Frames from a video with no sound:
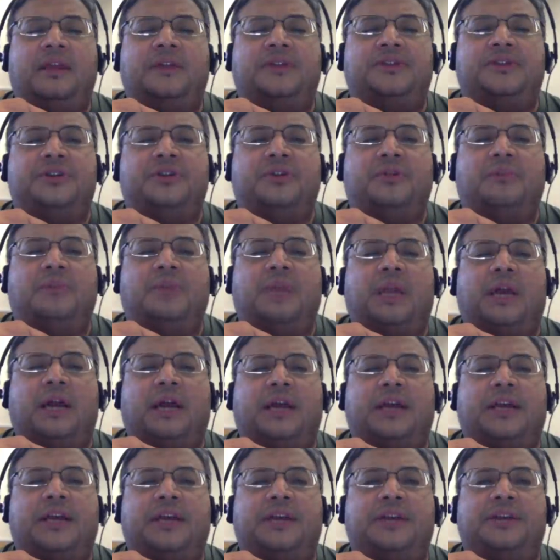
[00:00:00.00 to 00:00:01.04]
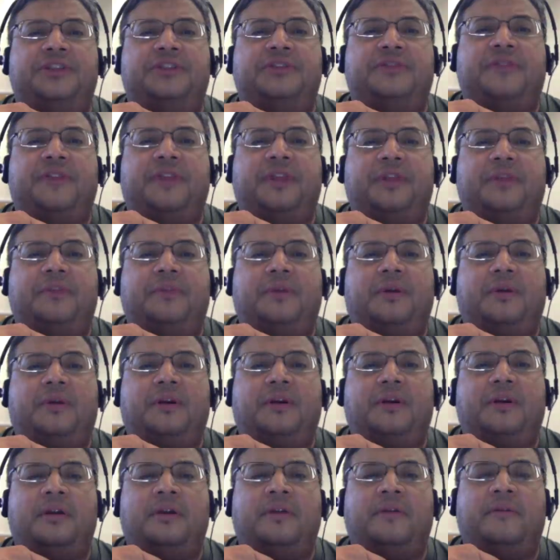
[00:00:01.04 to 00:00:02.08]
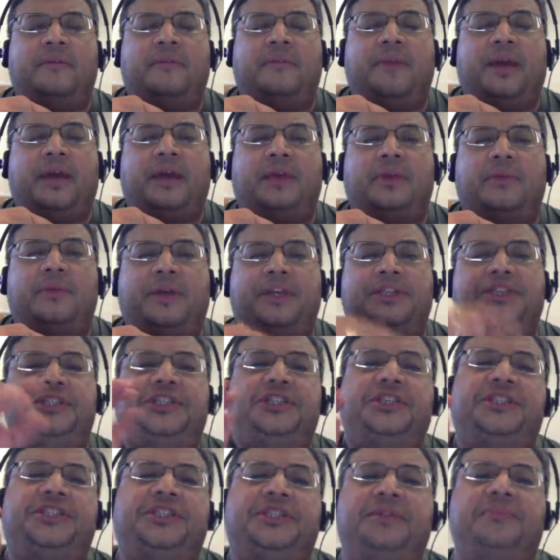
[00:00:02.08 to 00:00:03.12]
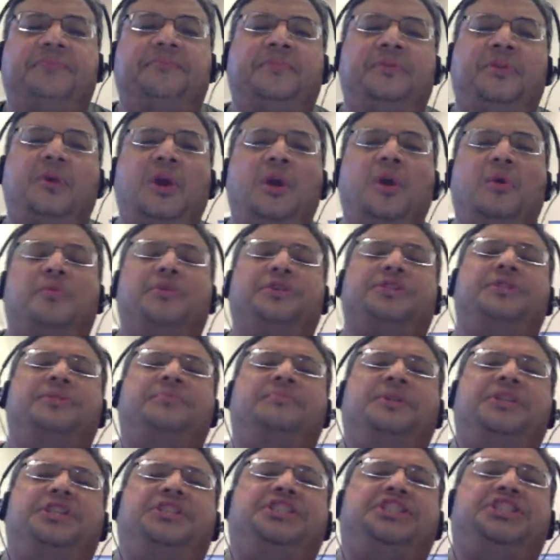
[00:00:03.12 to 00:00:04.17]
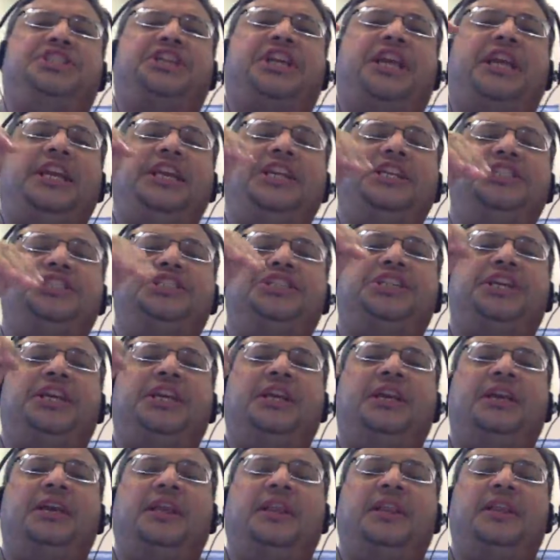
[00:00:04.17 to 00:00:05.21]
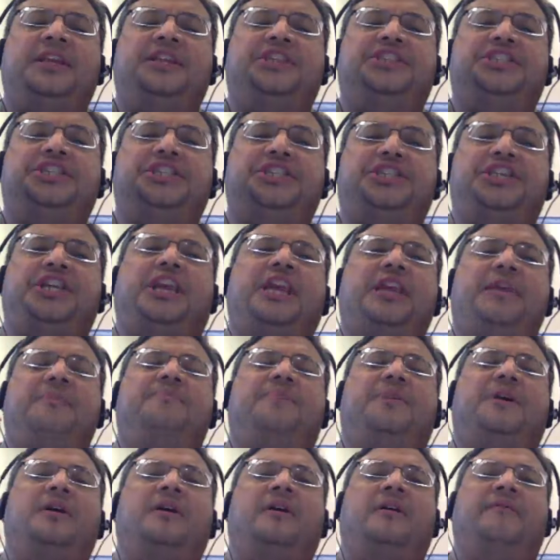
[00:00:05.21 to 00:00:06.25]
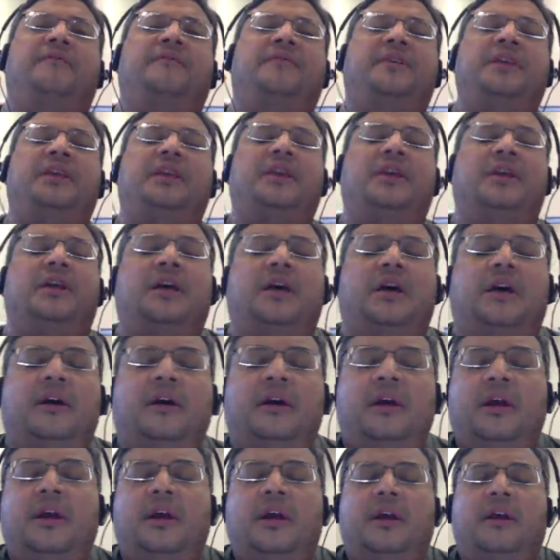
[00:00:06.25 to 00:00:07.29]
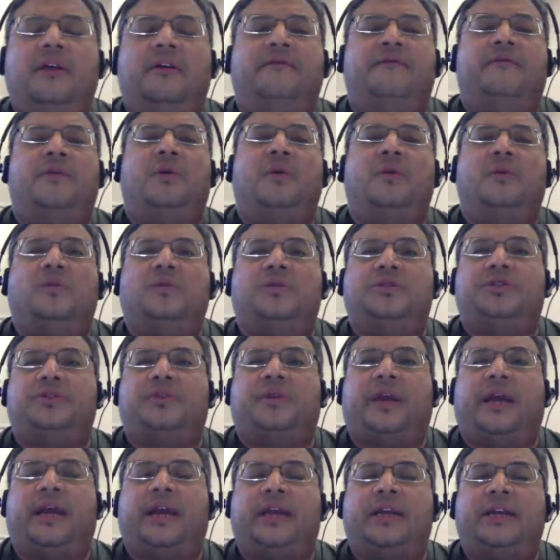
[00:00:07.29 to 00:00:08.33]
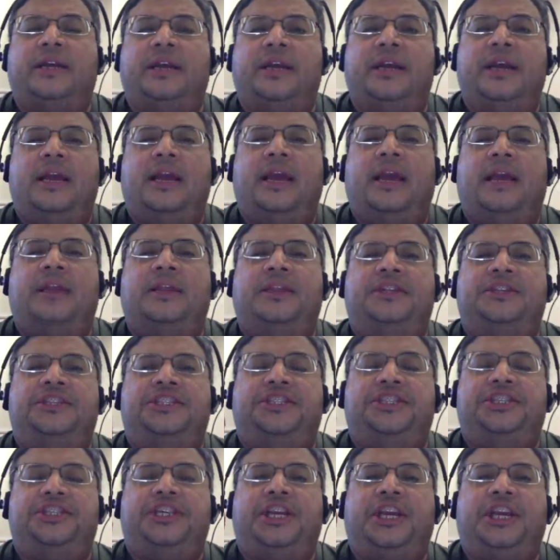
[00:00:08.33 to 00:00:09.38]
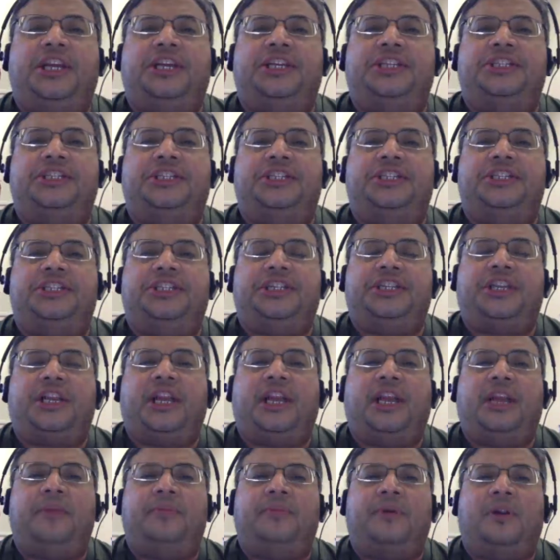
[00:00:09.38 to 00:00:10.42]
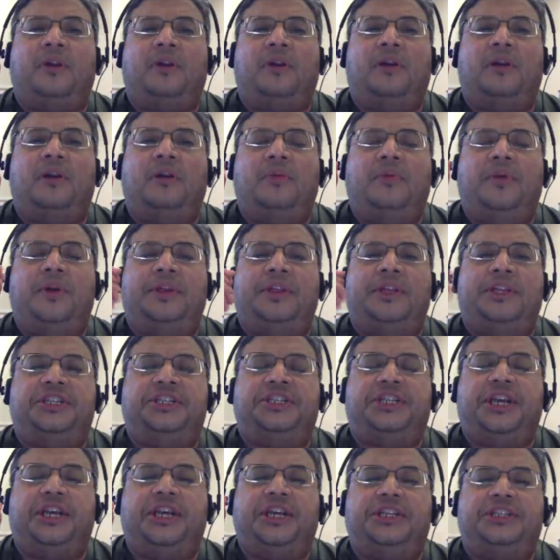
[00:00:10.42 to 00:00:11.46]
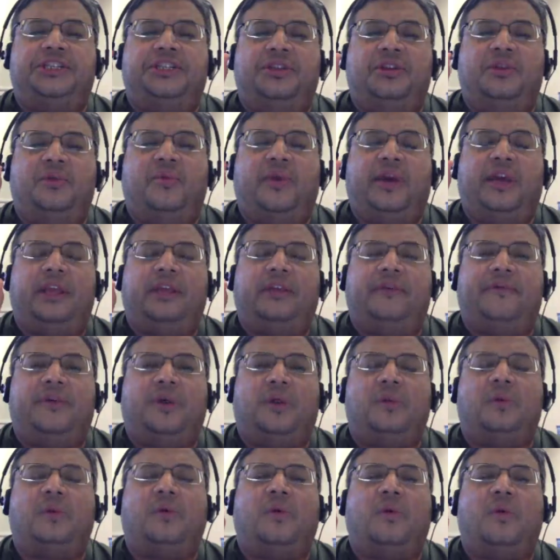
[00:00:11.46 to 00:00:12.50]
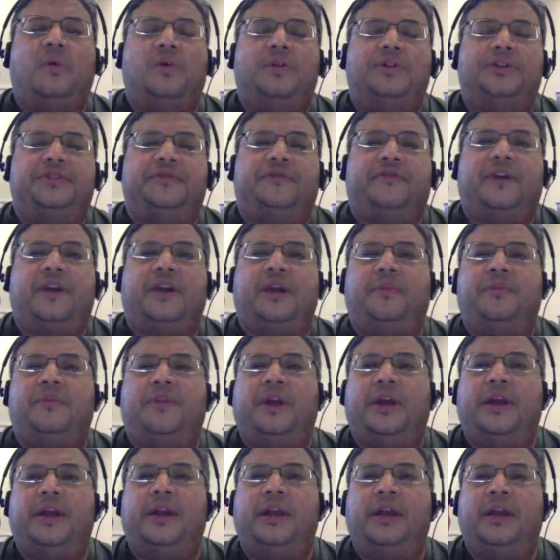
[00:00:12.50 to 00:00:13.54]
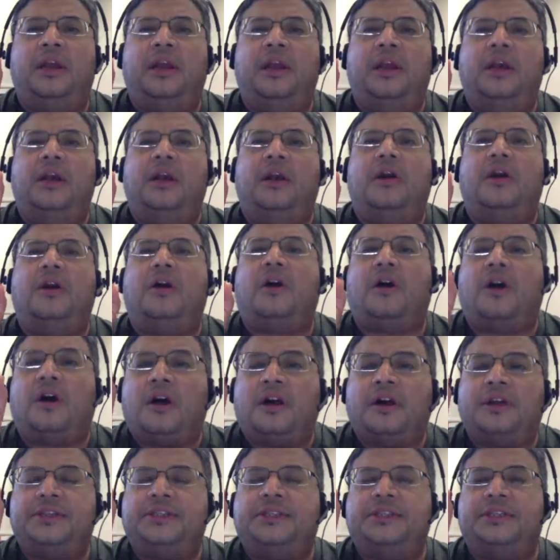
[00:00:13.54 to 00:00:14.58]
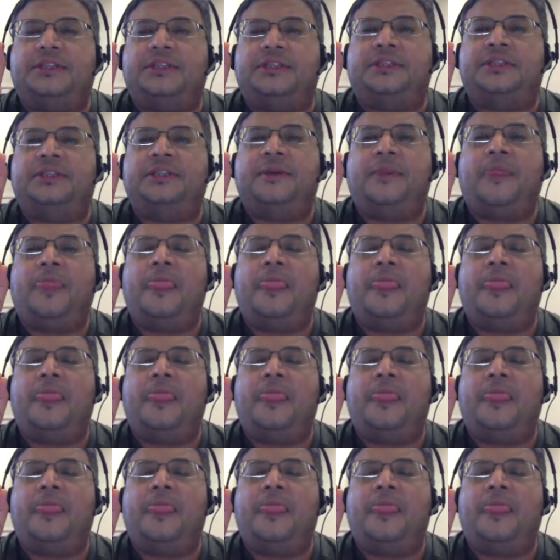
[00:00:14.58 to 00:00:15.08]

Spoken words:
no blockage of any part of the pathway. It's just we're simply changing the shape of the vocal tract, and this change in shape, along with the change in the way the vocal cords are vibrating, causes